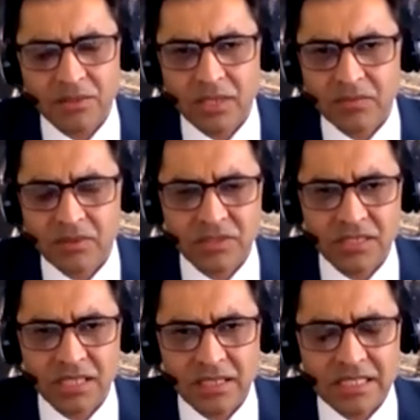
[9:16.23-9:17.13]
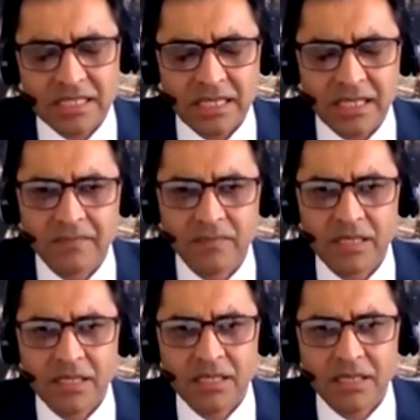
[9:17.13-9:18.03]
So as we've seen recently,
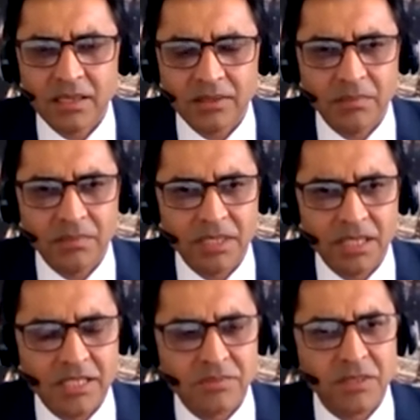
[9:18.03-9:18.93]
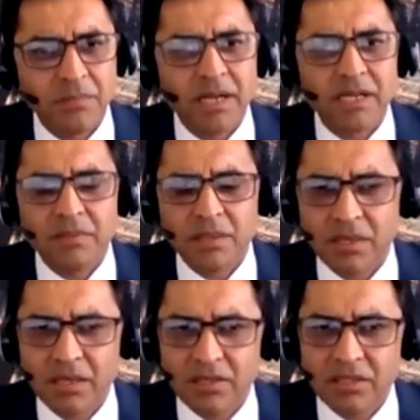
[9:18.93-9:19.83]
there has been a pent-up
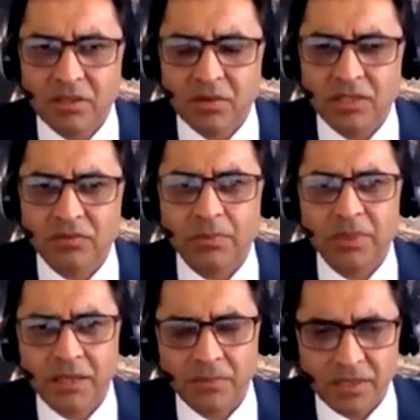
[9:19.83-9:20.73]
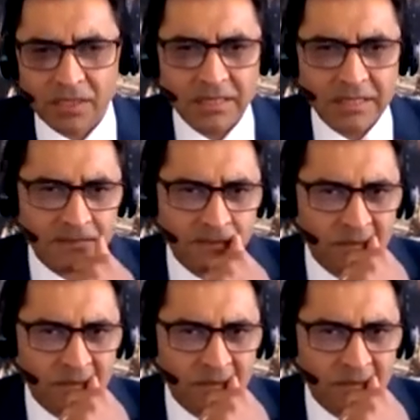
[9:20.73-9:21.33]
demand in the US for pickup trucks.